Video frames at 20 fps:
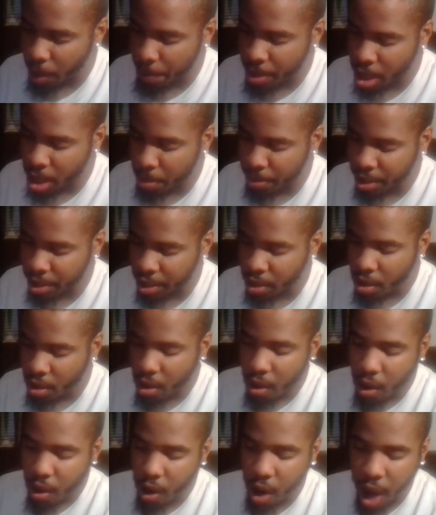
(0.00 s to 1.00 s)
pumpkin
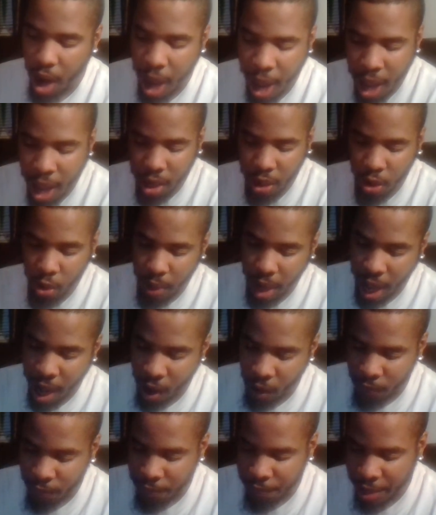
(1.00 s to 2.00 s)
or hollowed
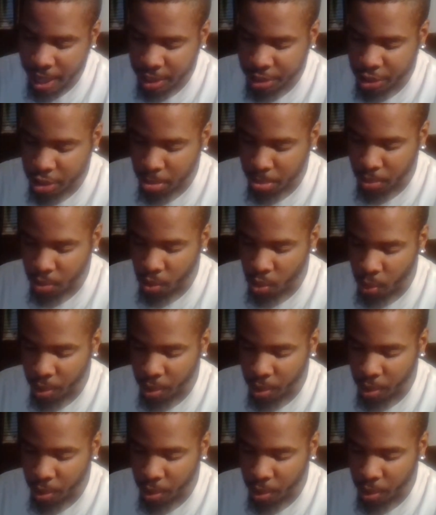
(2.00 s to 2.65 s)
out vegetable